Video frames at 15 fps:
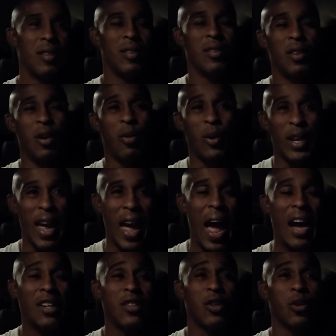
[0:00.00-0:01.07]
the
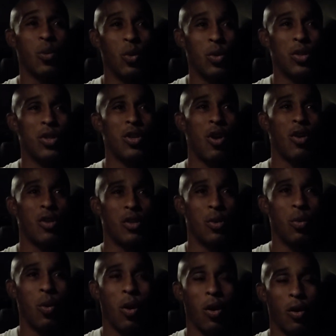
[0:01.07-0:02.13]
reactor will start to
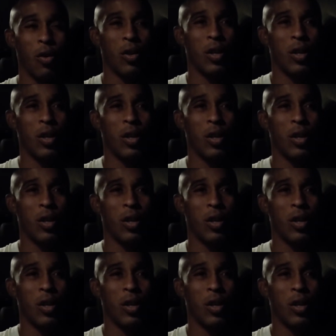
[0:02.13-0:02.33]
work.